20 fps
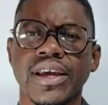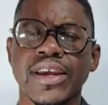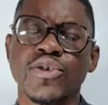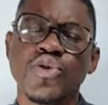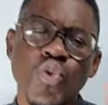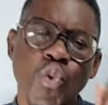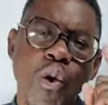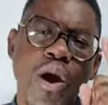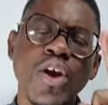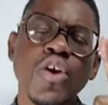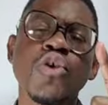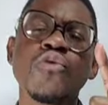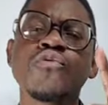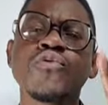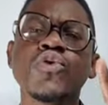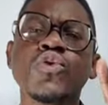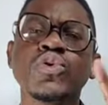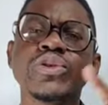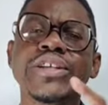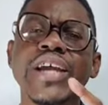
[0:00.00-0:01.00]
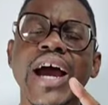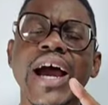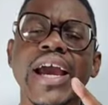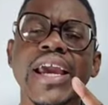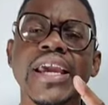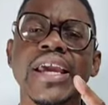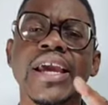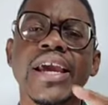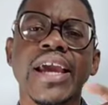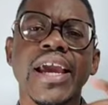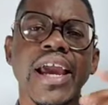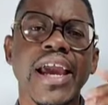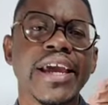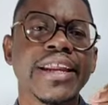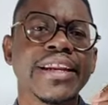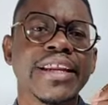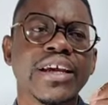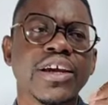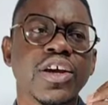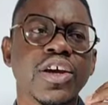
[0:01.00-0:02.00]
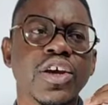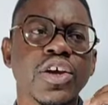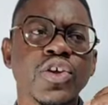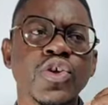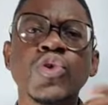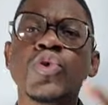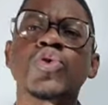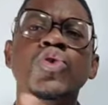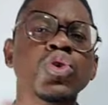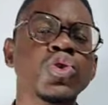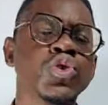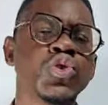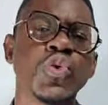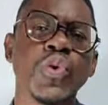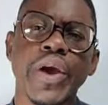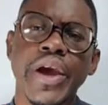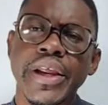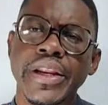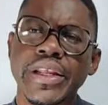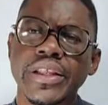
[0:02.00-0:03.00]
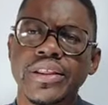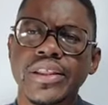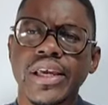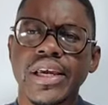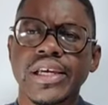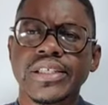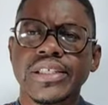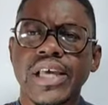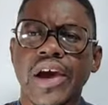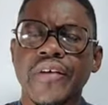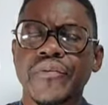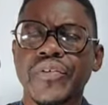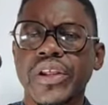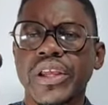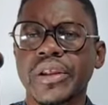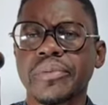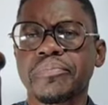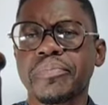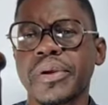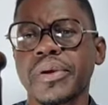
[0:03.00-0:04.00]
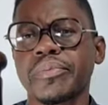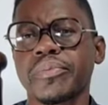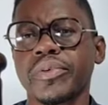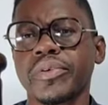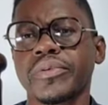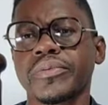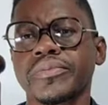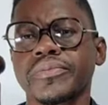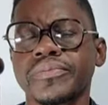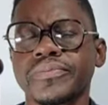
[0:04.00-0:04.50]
One of you die and you don't do anything as African people.